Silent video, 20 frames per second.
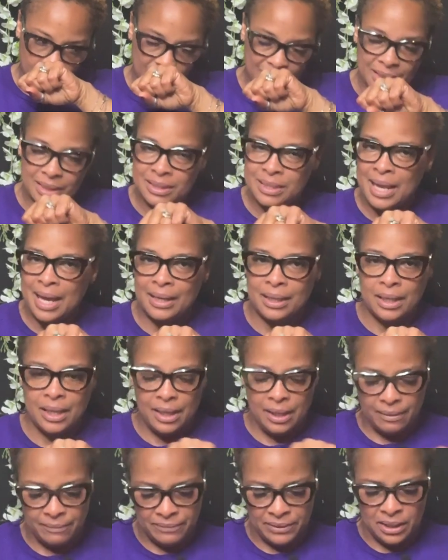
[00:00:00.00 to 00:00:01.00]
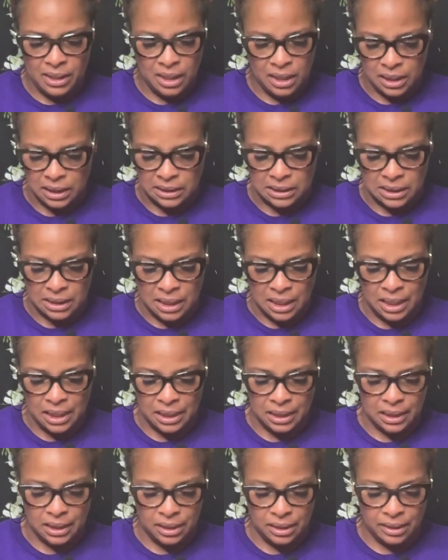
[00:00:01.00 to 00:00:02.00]
It's not a heavy
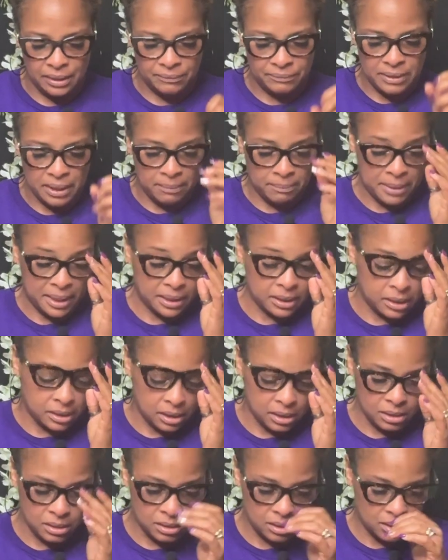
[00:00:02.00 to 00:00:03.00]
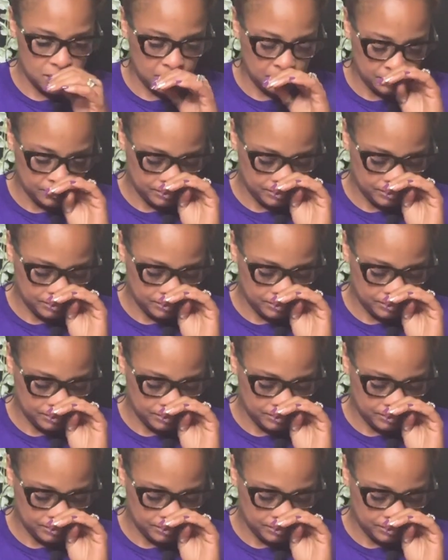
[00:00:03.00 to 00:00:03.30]
honey, if that makes sense.